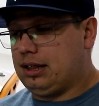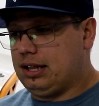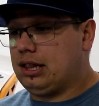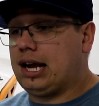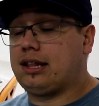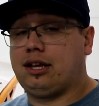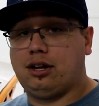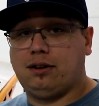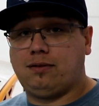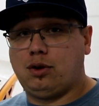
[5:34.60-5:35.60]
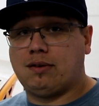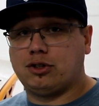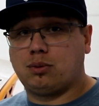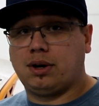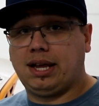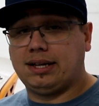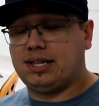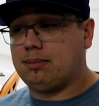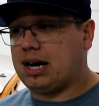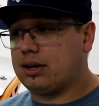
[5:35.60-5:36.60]
the likelihood if you have a
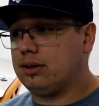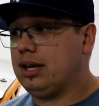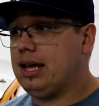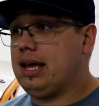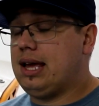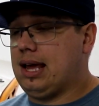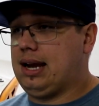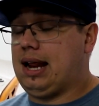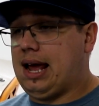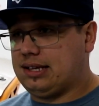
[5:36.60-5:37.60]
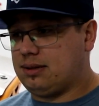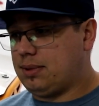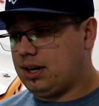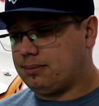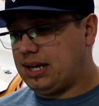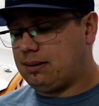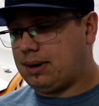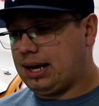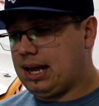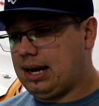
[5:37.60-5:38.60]
2018 model and it hasn't been updated
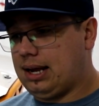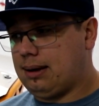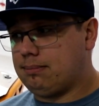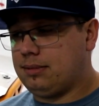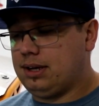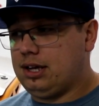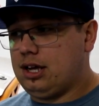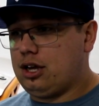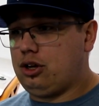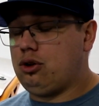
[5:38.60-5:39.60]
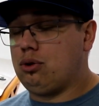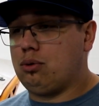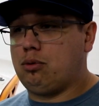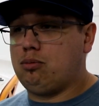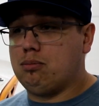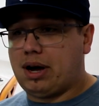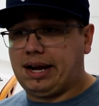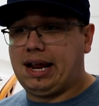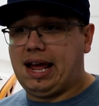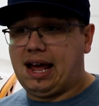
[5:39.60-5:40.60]
by Can-Am, you
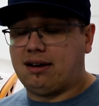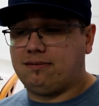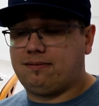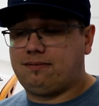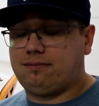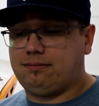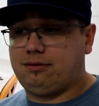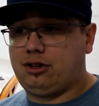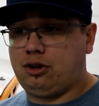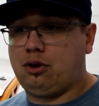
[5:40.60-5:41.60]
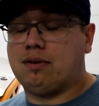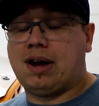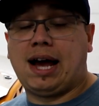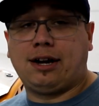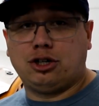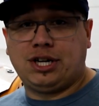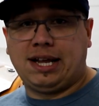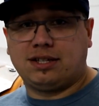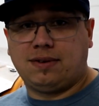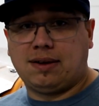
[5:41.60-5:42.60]
might have, you have a higher
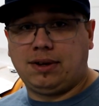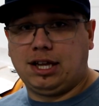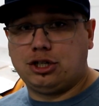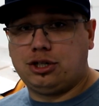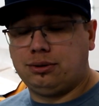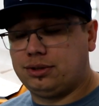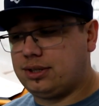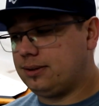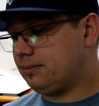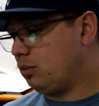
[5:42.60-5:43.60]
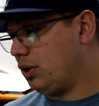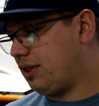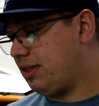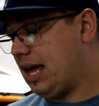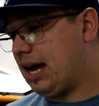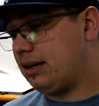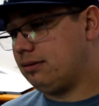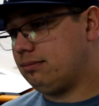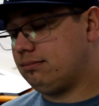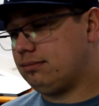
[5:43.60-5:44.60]
chance of having issues with
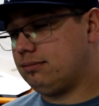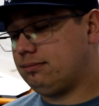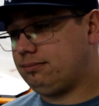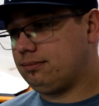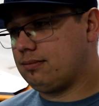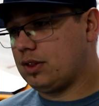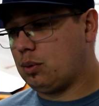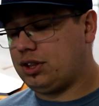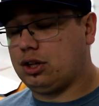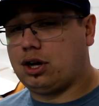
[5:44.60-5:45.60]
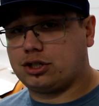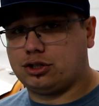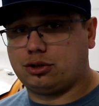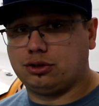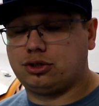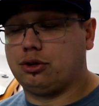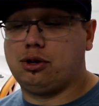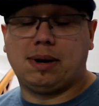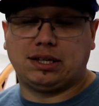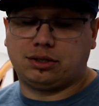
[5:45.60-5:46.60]
that, with the launch control. So
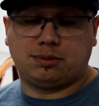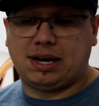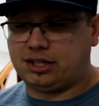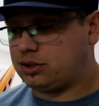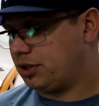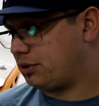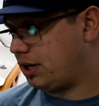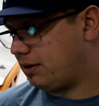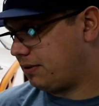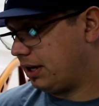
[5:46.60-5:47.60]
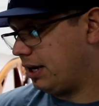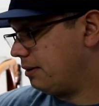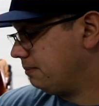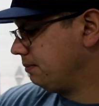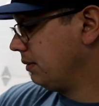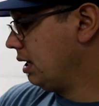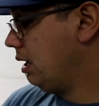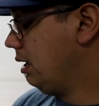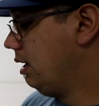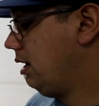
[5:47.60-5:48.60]
you might as well just buy the switch right off the get.
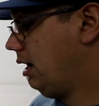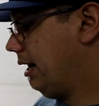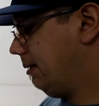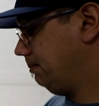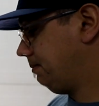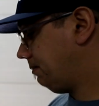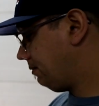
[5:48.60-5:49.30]
Um,